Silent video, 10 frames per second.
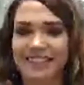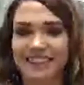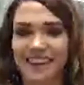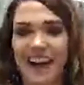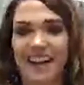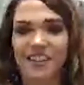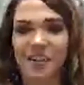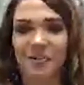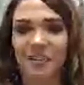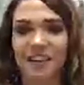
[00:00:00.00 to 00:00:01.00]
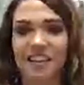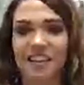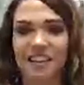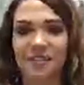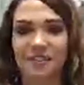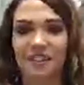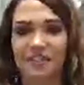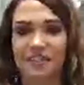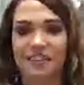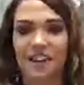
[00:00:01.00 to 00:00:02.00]
I don't like to get rid
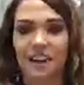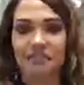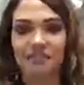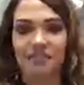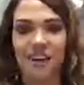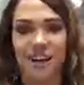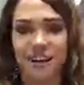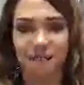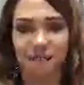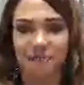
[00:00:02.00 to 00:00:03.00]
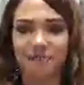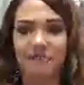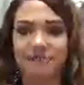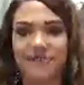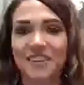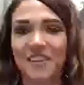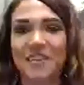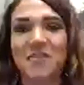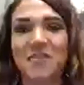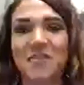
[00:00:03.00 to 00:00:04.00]
of stuff.
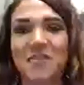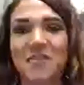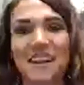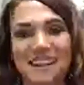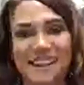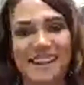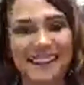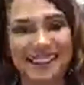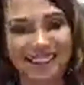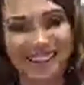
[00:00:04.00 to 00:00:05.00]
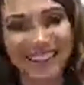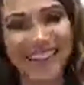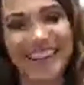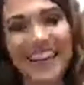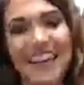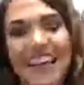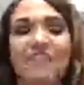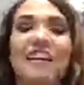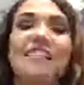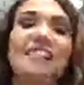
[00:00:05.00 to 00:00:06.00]
But so
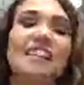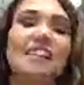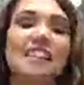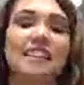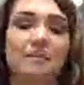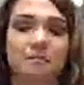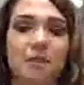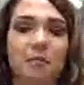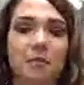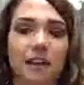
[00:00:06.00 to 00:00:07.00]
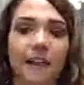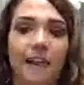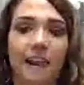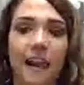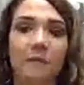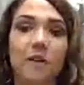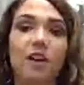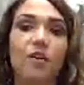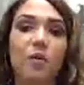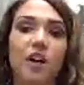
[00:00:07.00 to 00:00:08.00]
you're organized, but you're not going to get rid of. I'm
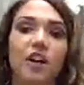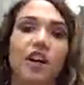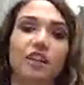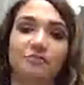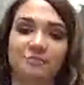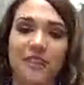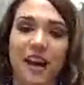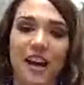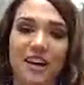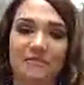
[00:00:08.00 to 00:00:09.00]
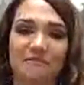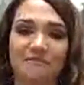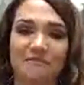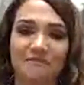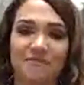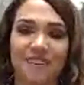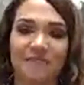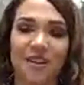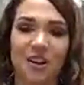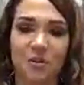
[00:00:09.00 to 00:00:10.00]
not a hoarder. I'm
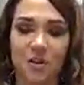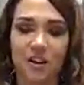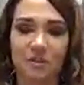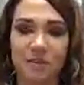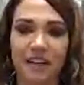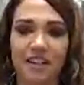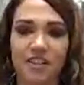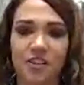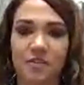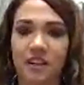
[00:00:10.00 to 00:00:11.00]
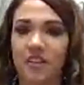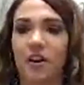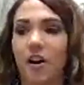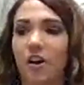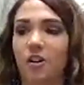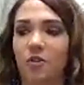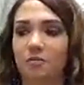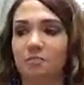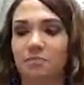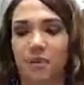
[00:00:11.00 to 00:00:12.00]
not a hoarder, but I do need
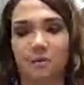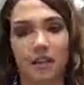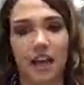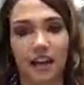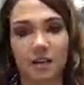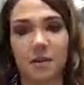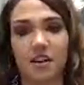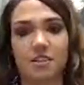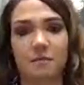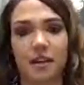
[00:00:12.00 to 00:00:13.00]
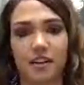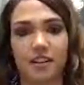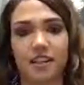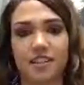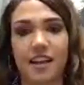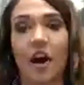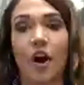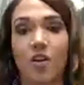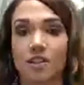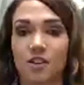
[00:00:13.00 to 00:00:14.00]
probably 80 pairs of my earrings. They
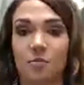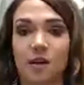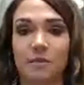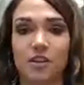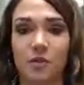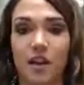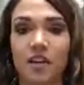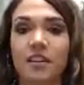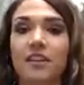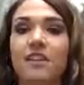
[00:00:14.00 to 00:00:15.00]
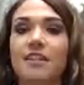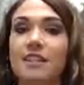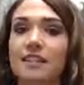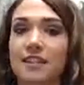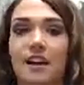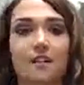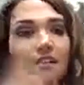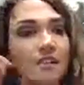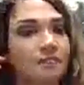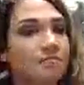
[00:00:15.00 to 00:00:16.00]
all still bring me joy.
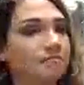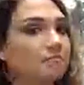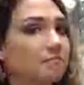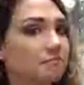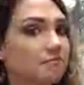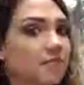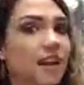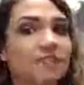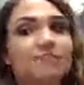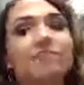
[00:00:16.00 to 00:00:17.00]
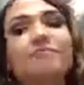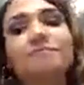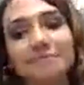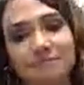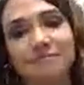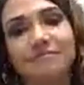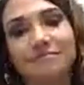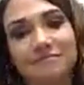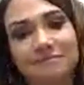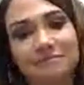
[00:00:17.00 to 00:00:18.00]
So I have never heard a hoarder
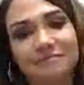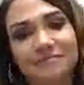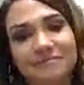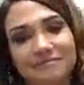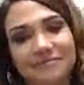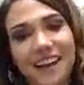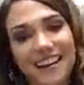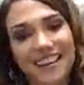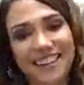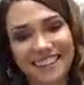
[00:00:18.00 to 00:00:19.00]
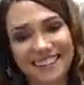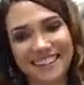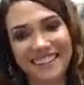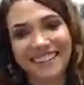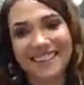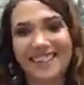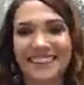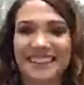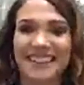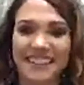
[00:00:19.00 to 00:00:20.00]
say they are a hoarder.
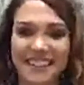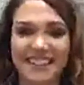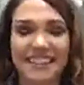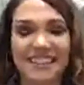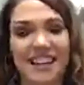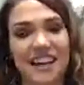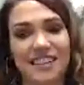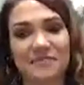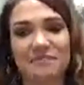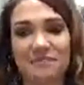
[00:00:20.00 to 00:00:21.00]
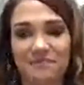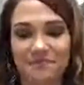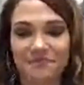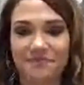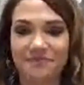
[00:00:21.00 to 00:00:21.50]
So we may have to talk later.